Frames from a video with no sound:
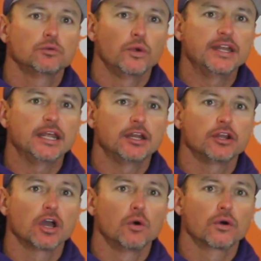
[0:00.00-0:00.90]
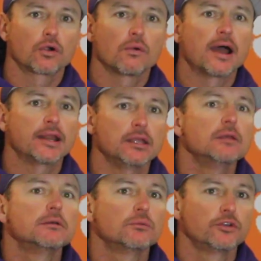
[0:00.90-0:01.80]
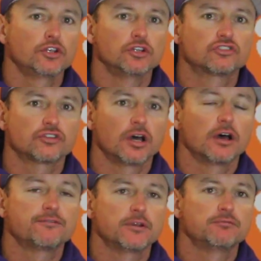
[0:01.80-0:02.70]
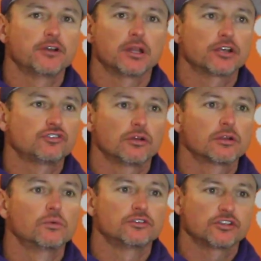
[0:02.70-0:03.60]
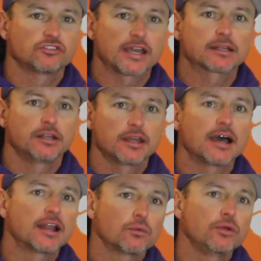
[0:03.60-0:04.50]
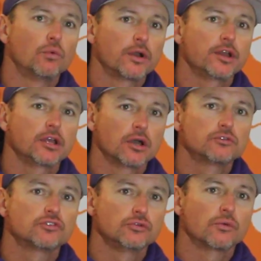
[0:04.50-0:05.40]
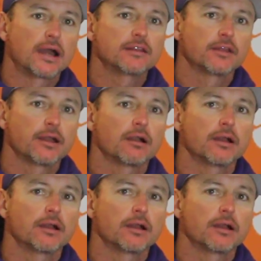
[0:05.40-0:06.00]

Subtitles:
we needed to go with a righty with good stuff, and felt like Sheldon was exactly the guy that we wanted to go to right there,